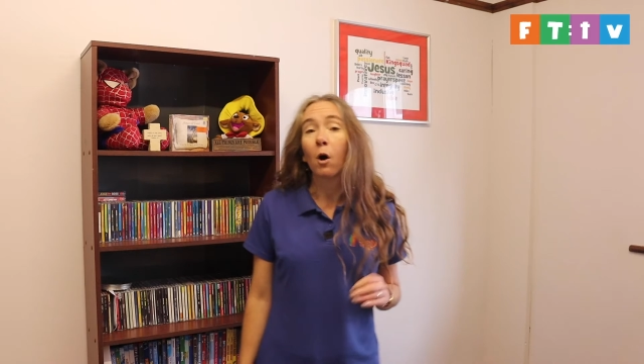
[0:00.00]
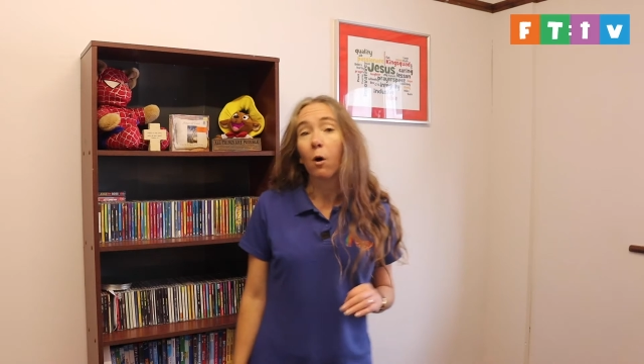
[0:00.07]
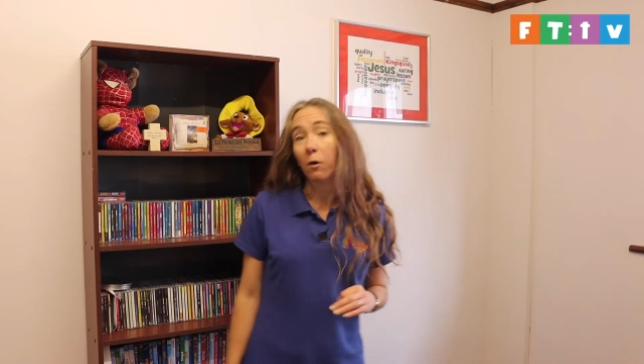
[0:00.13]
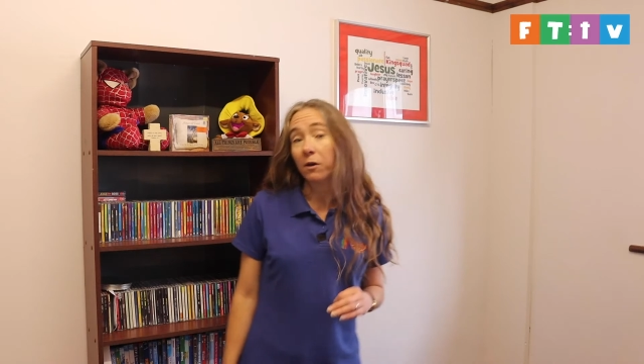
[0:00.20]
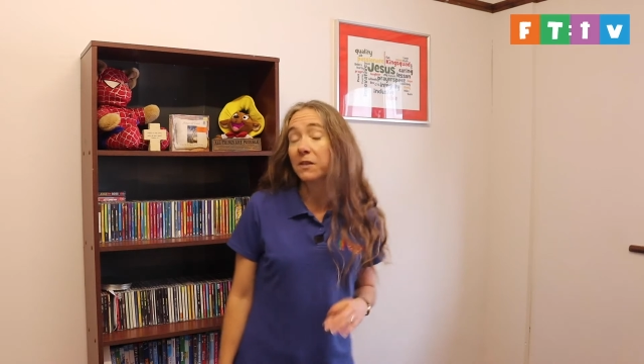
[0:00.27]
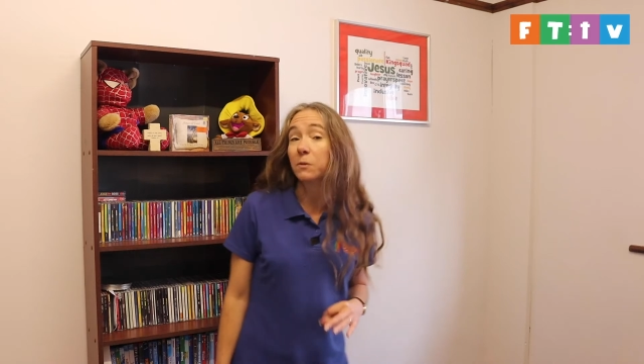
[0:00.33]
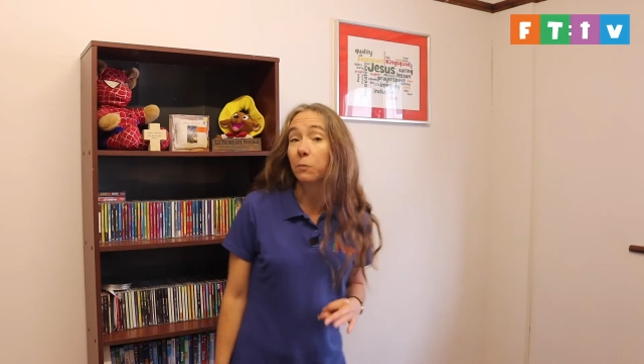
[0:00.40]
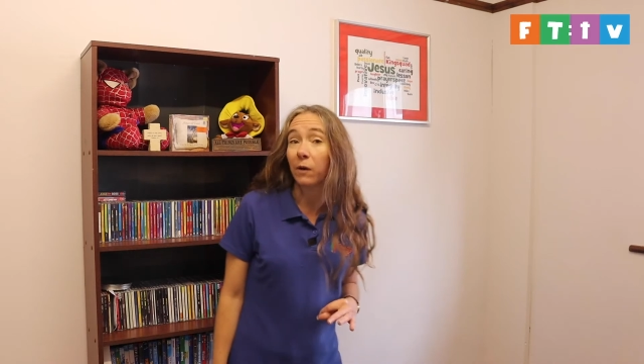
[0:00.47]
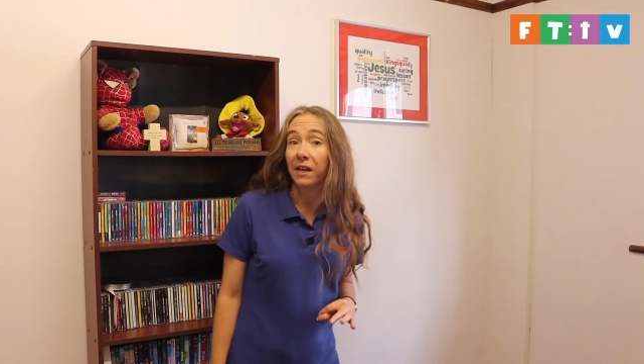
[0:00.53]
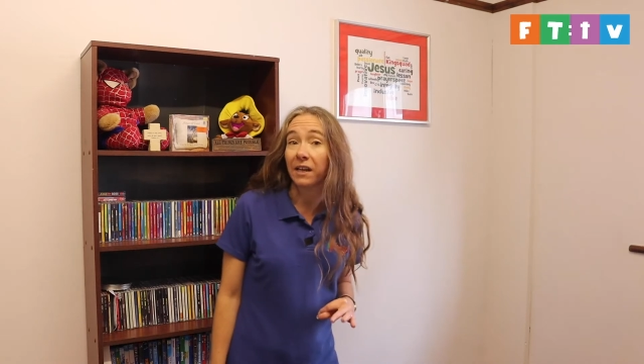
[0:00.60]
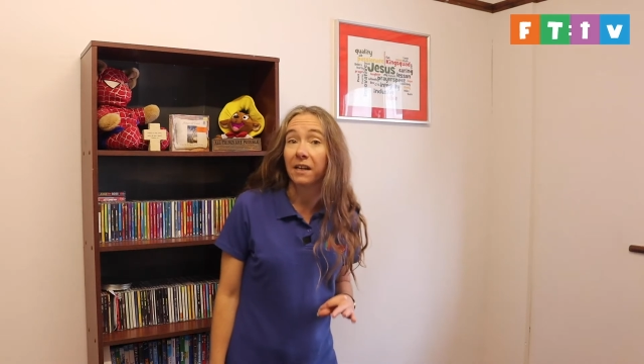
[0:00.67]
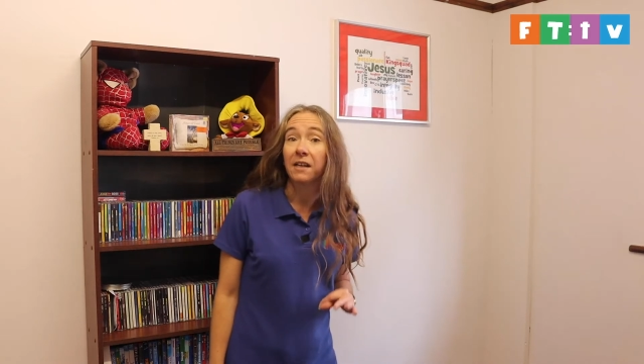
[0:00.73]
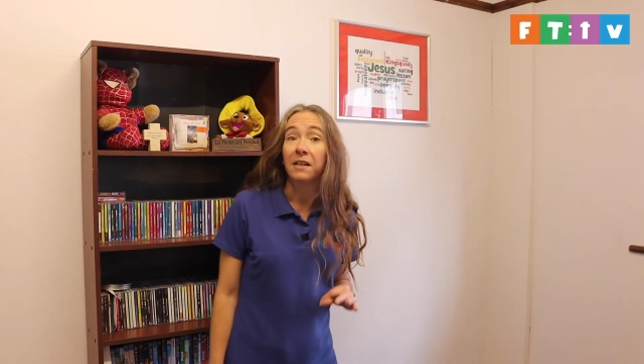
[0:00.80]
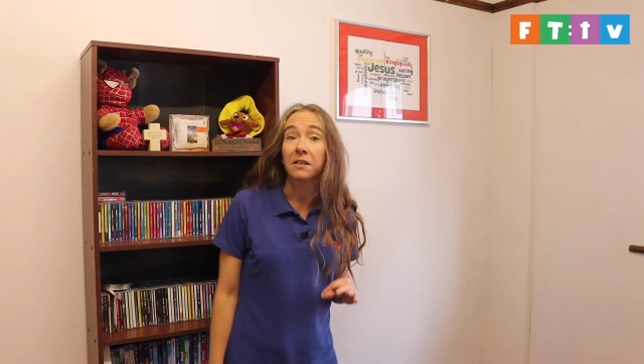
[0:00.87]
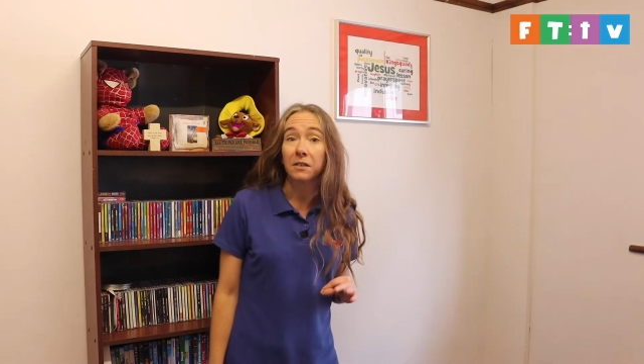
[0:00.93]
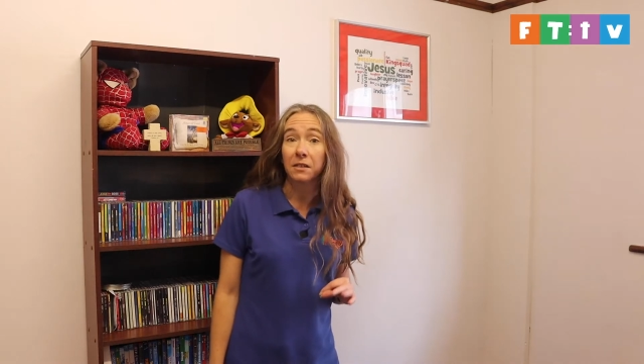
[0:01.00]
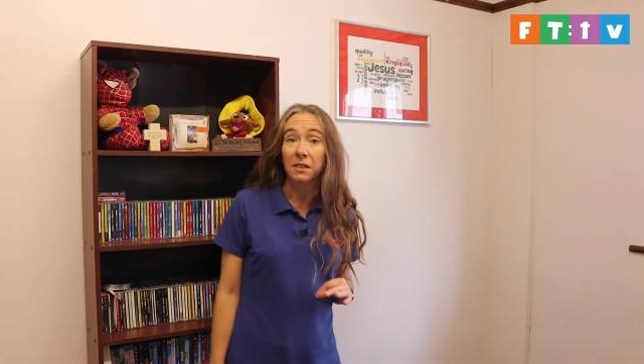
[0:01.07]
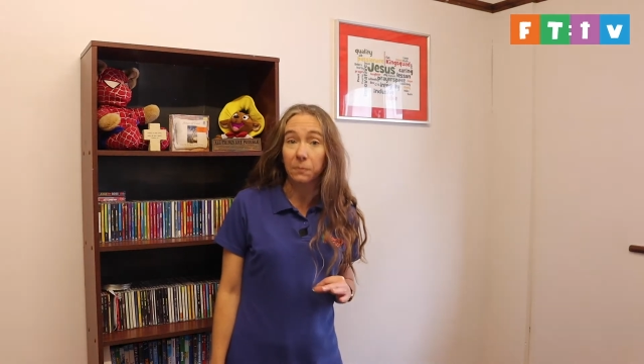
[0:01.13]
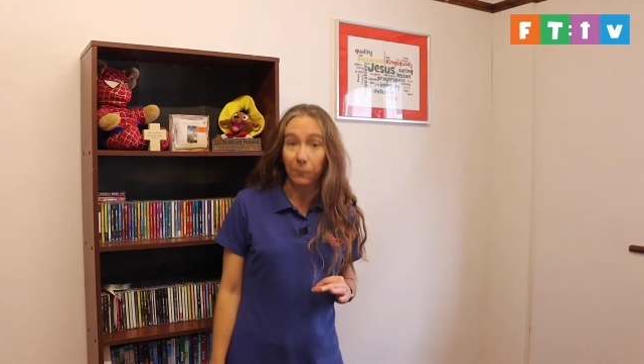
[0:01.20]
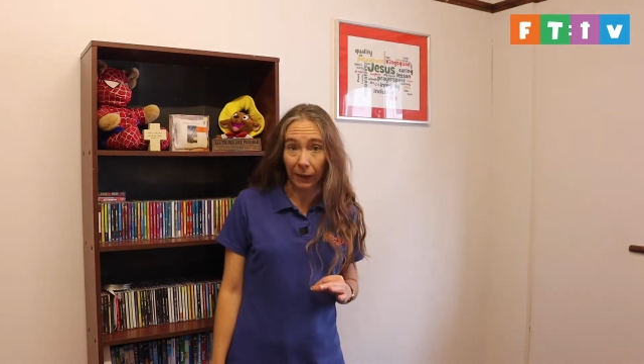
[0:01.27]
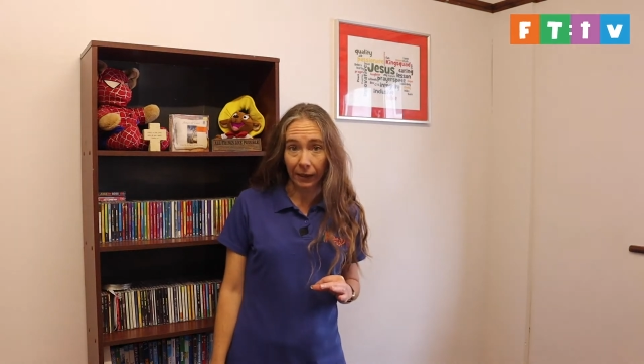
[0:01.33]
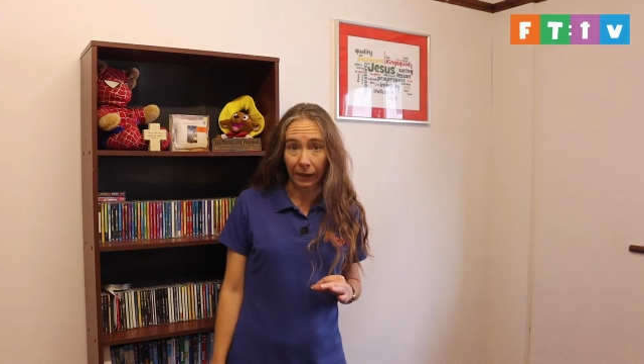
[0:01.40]
on its way to
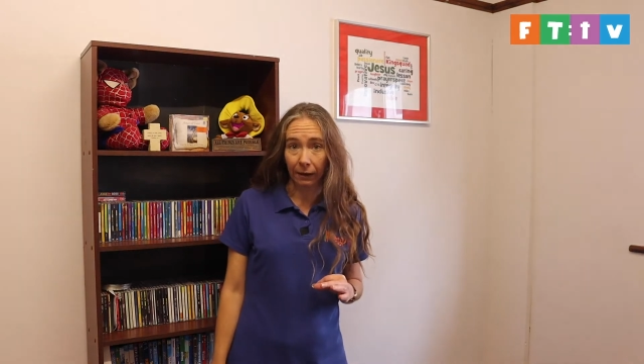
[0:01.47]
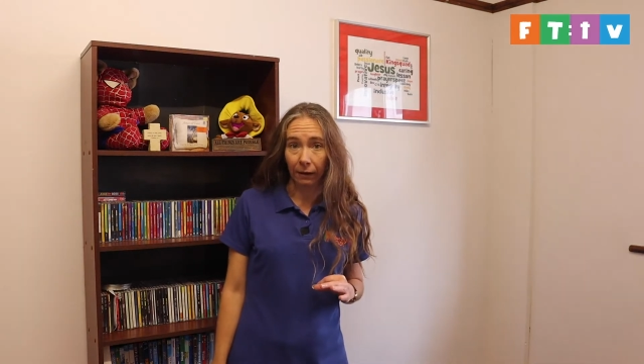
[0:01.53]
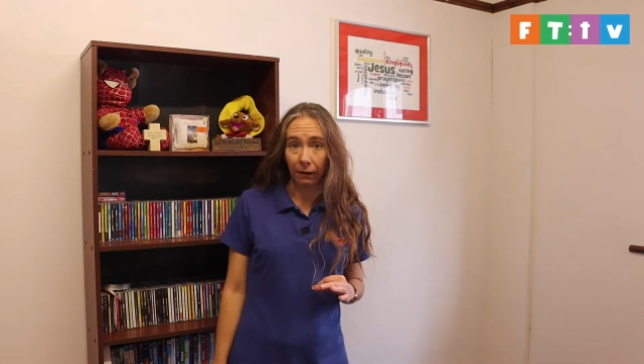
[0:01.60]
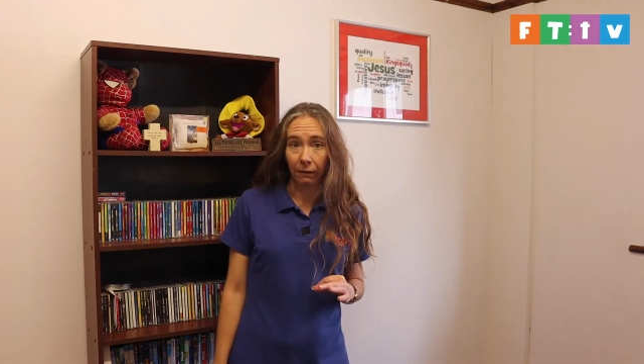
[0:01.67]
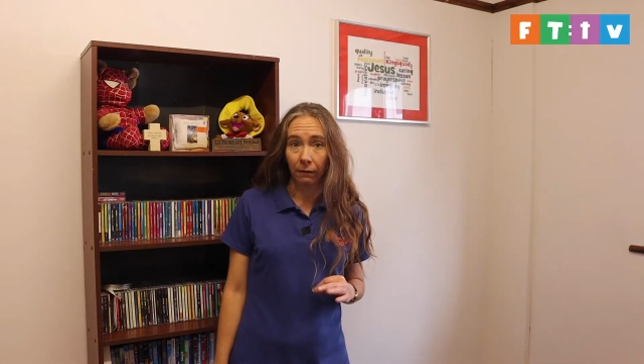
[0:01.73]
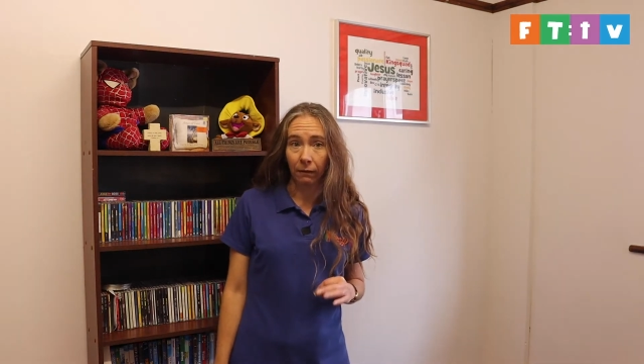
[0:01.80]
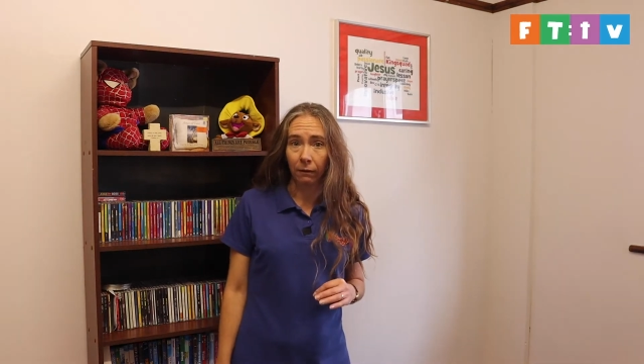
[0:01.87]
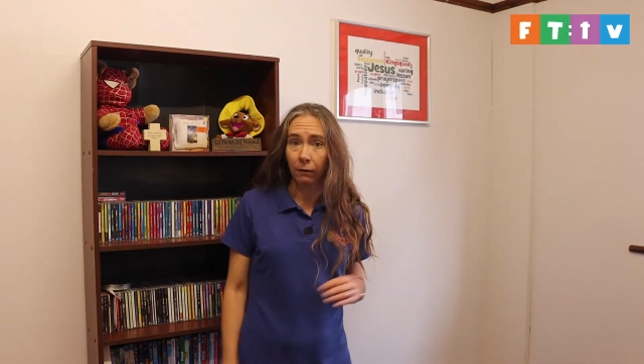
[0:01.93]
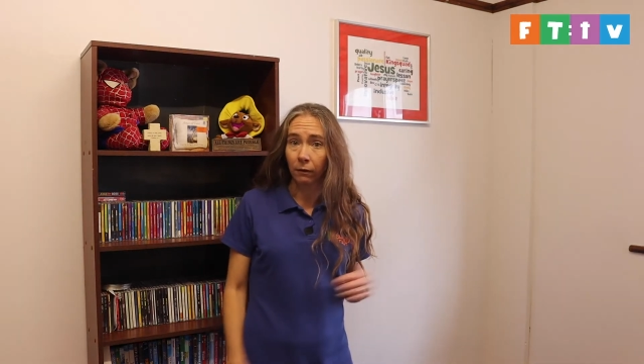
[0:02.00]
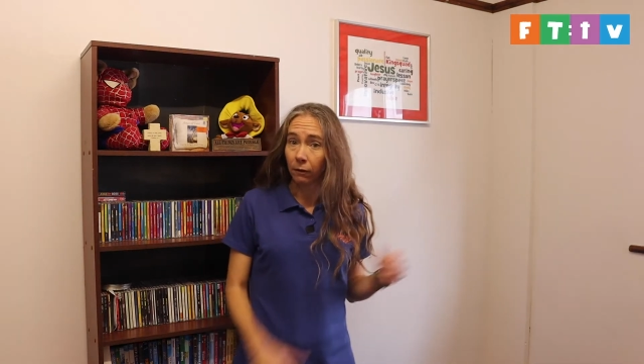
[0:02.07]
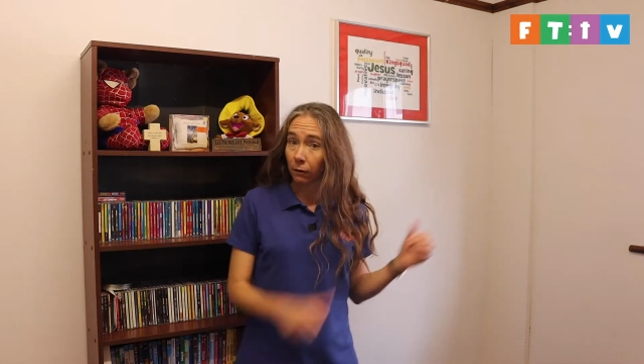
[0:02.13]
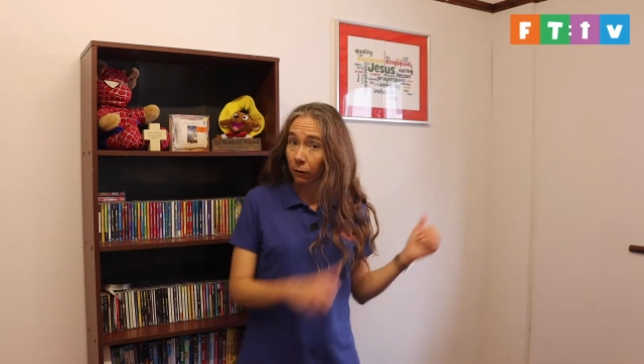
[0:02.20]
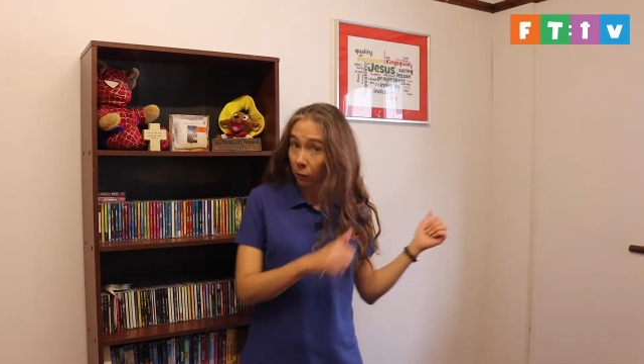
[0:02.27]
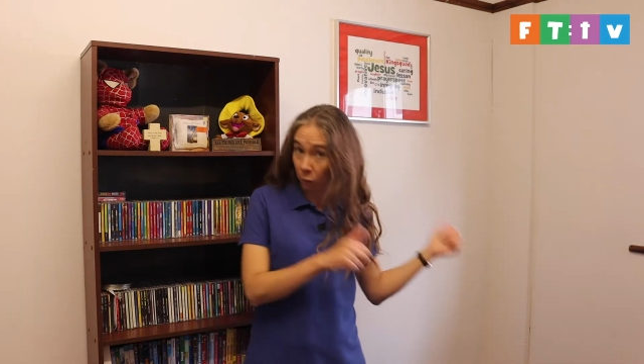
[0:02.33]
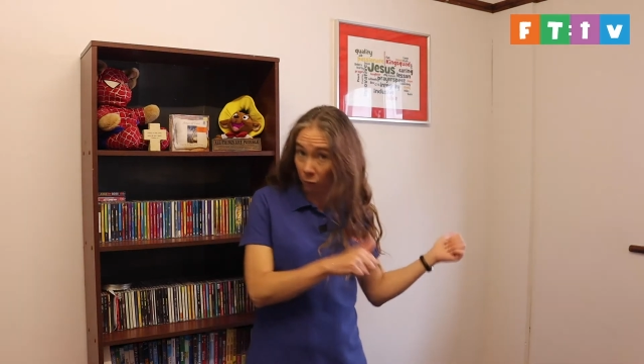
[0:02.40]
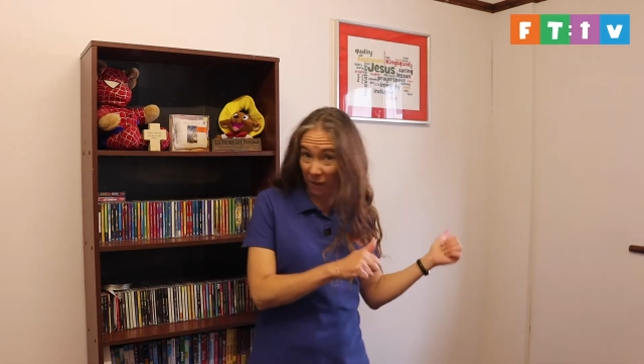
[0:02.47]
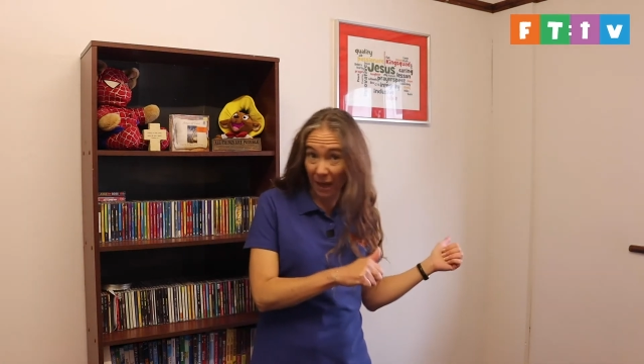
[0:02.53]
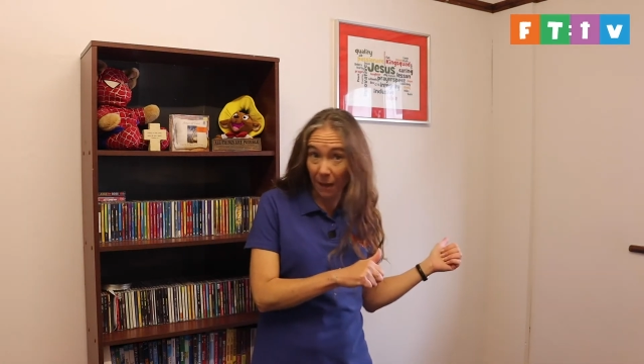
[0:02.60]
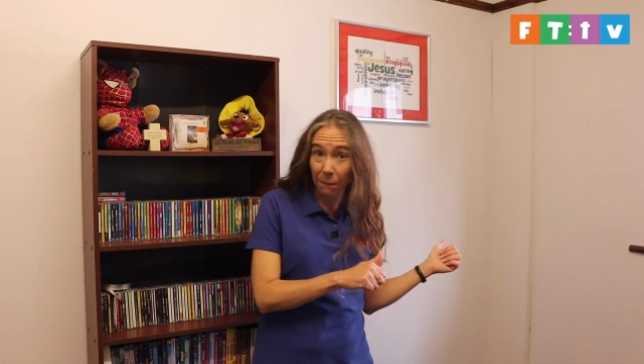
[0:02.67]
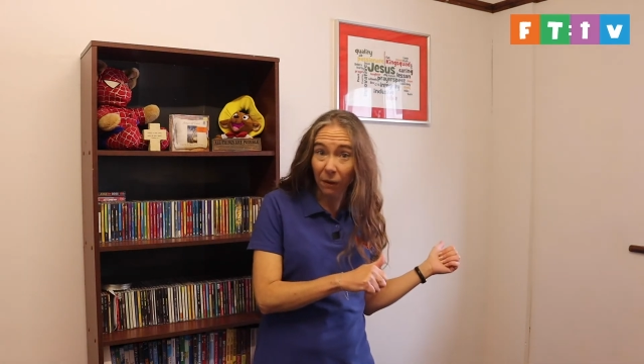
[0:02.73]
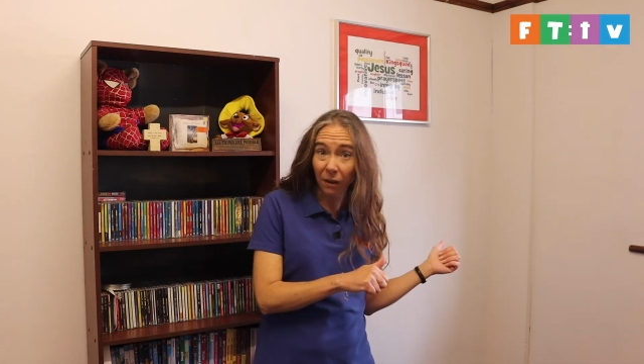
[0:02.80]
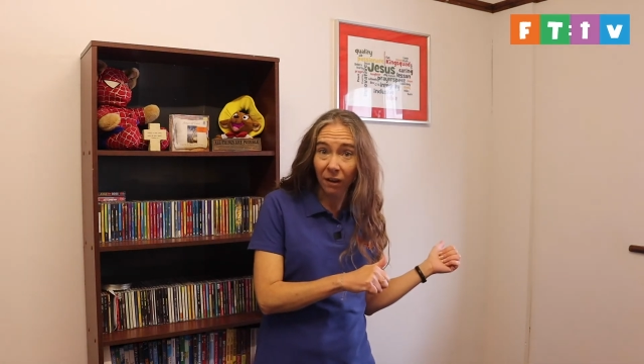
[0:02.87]
Spain. "Who, them?"